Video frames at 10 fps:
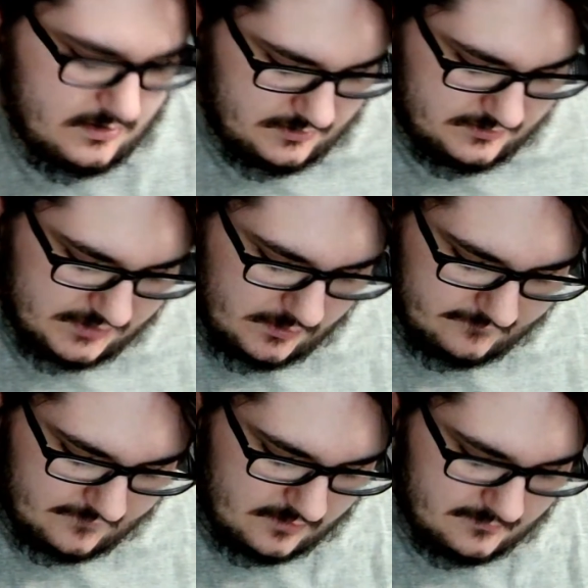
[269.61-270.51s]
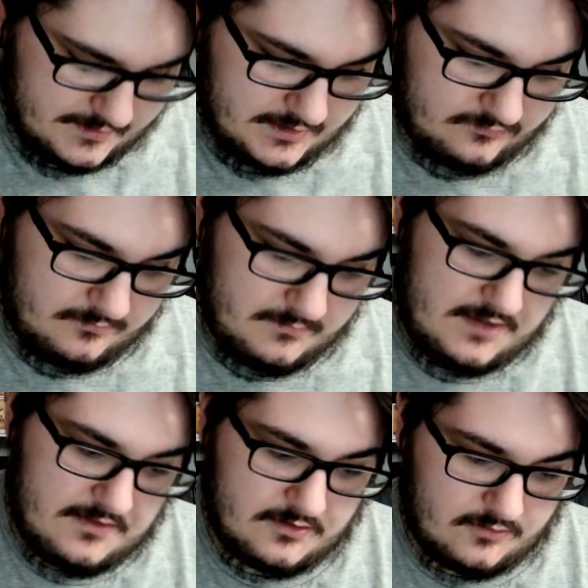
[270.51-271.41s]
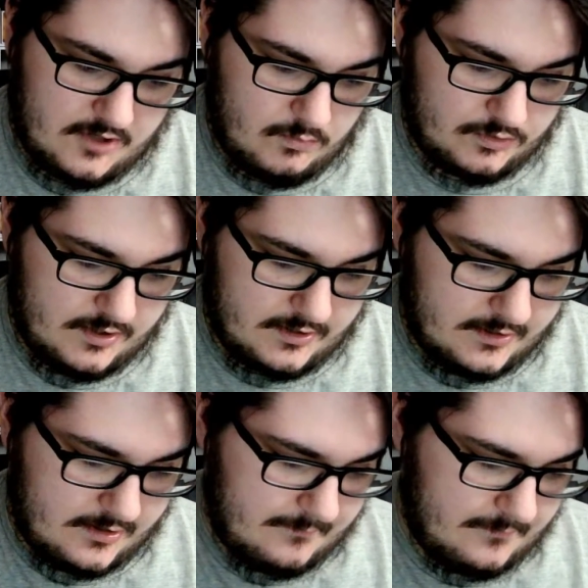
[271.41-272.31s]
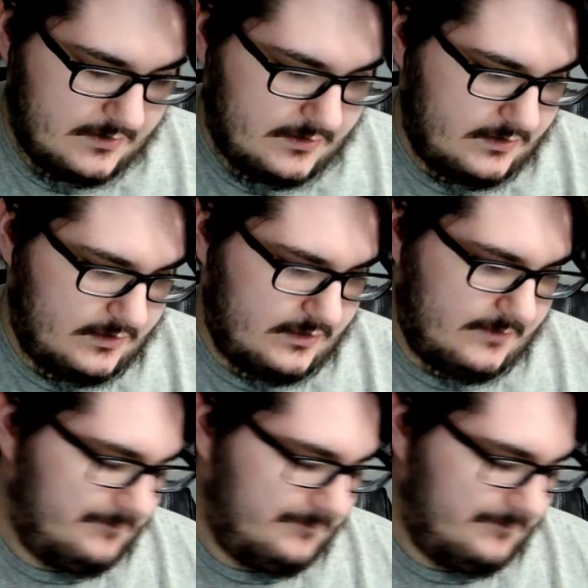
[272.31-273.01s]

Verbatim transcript: so far, but that doesn't mean that the luck will not come. Um,